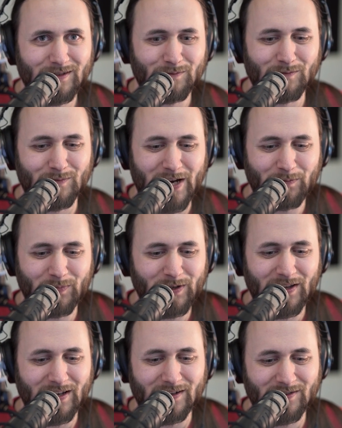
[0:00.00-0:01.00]
might be
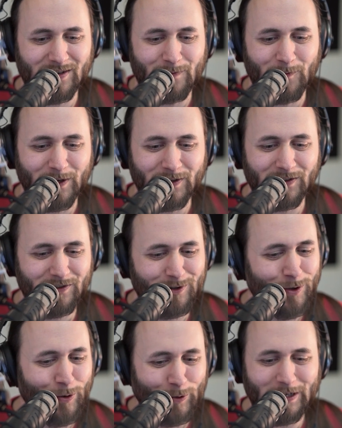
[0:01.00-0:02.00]
that someone is
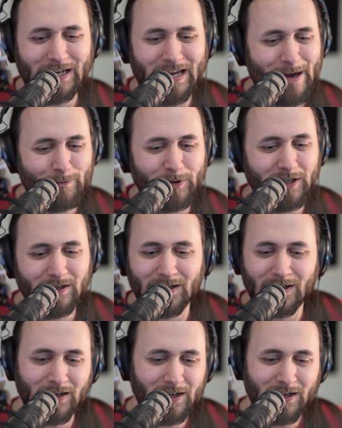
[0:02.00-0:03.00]
totally happy
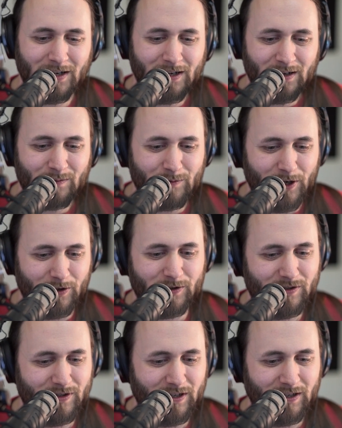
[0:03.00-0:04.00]

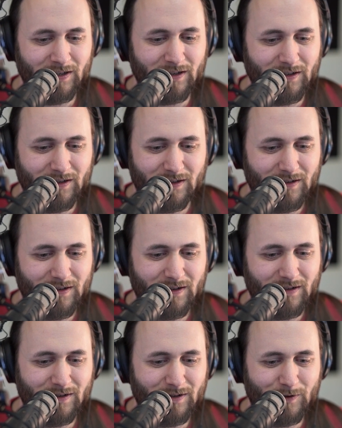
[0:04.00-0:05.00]
posting
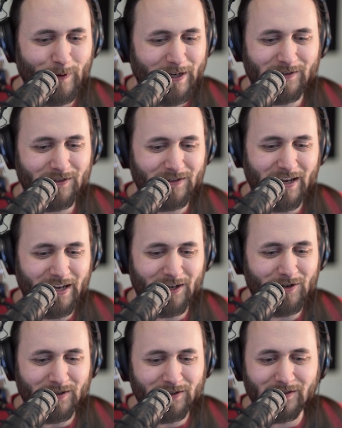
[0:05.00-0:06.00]
twice a day
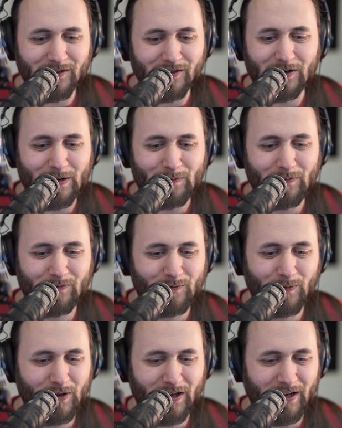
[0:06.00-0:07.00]
on Instagram,
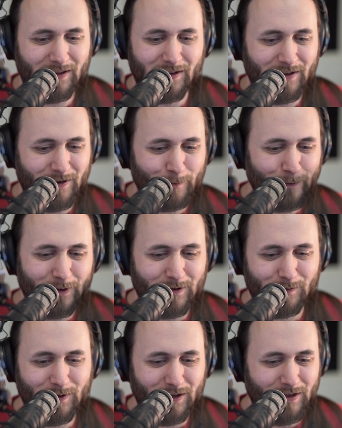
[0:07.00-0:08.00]
like the
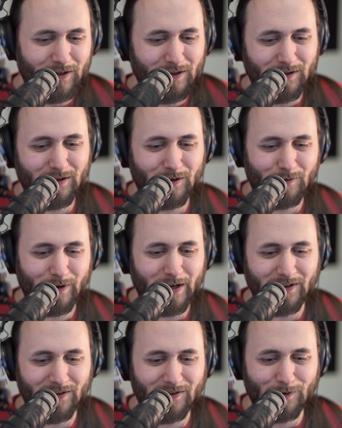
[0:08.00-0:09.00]

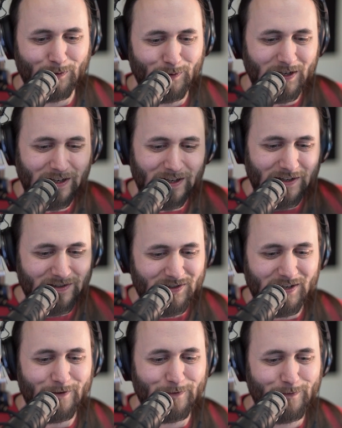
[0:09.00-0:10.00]
greatest 3D
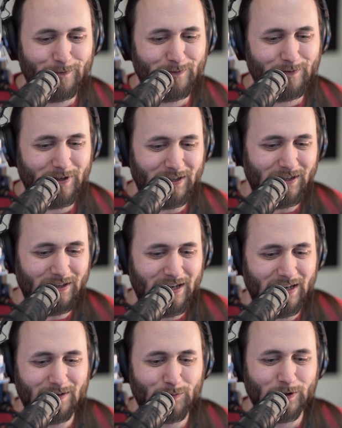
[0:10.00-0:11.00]
stuff he
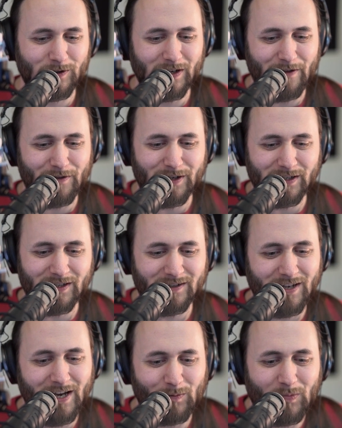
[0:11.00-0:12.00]
can put together in the
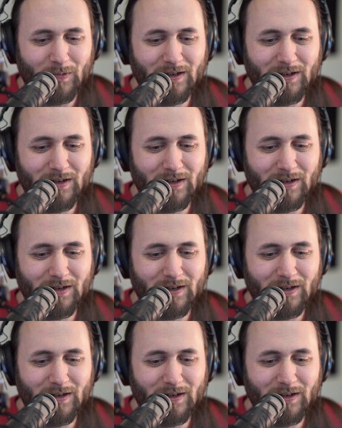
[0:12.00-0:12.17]
time.